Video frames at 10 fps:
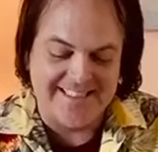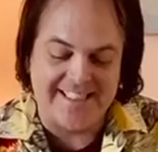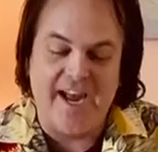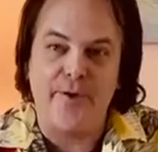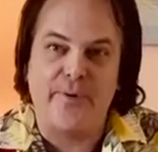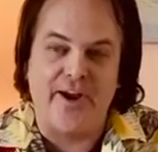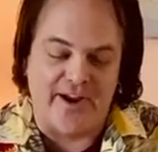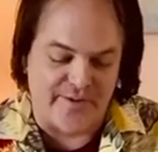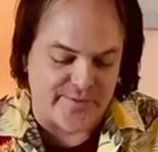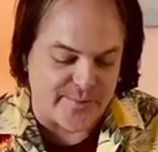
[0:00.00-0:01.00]
say a
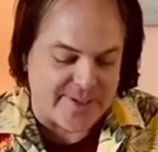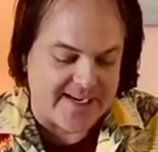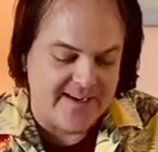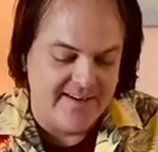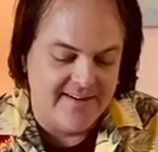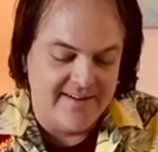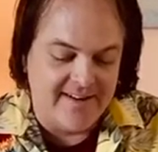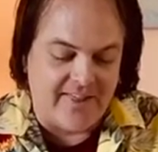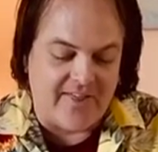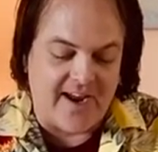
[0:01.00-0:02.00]
prayer for me,
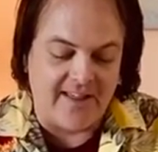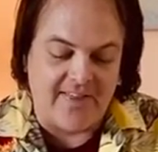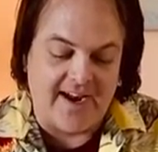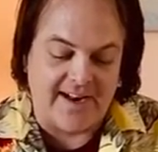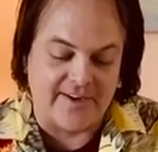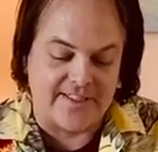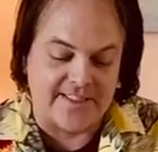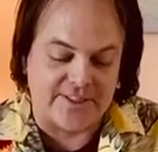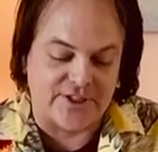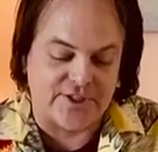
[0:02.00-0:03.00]
thank that air
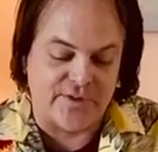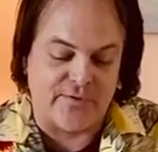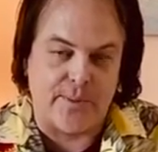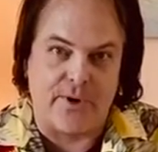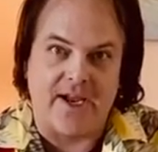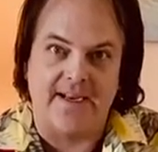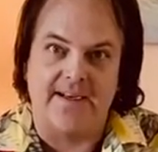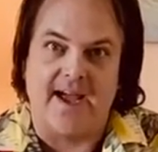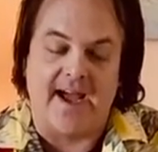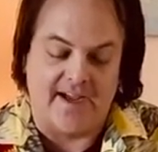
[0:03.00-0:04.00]
conditioner for
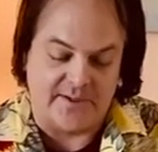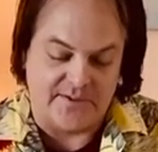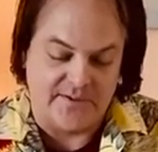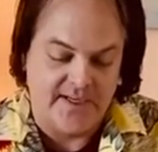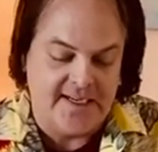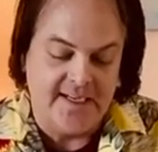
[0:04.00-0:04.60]
breaking down,